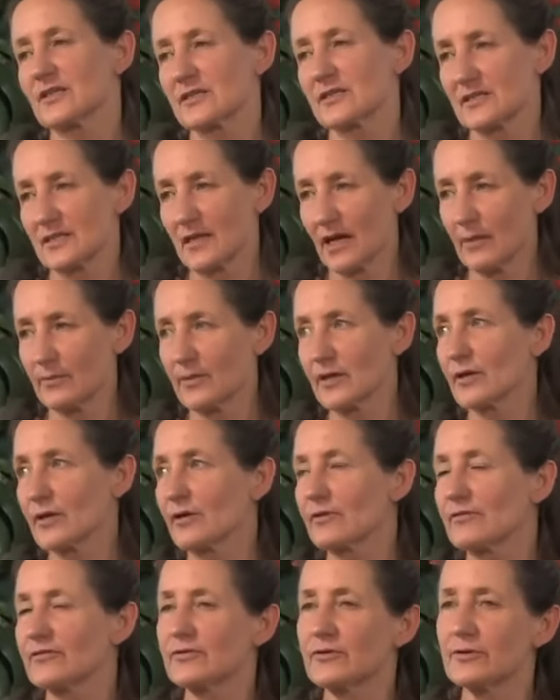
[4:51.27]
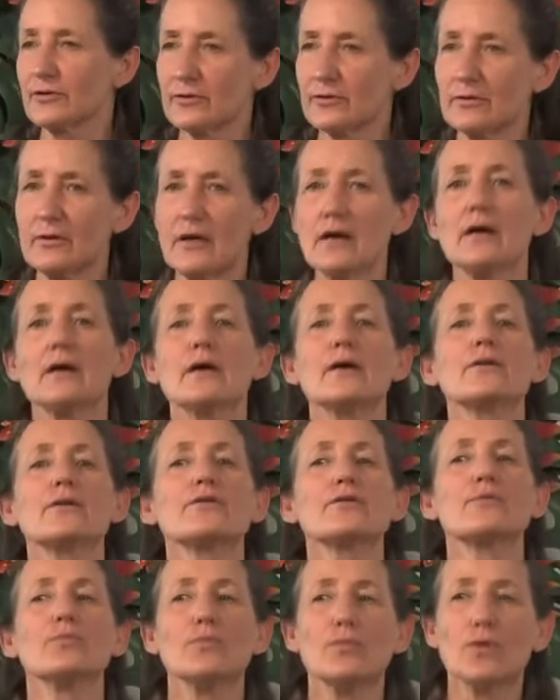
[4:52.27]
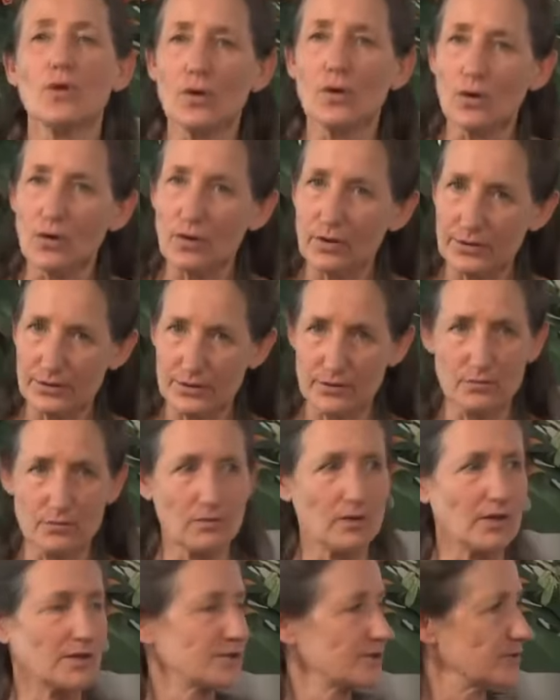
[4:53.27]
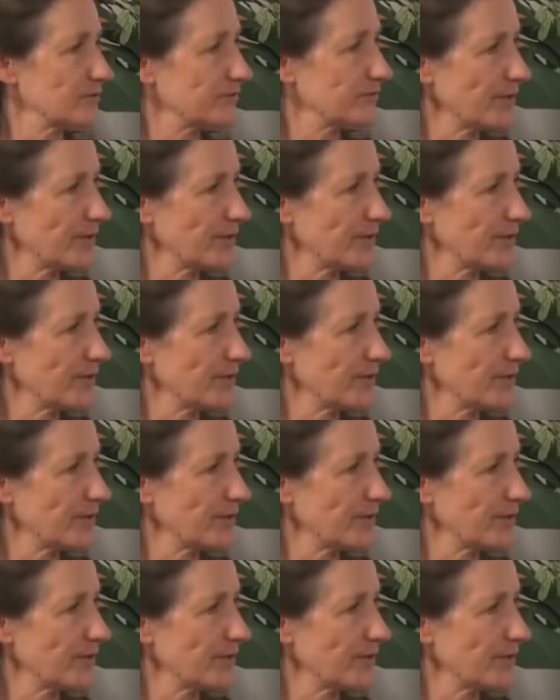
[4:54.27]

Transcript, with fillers: that's coming off you, the more you wash.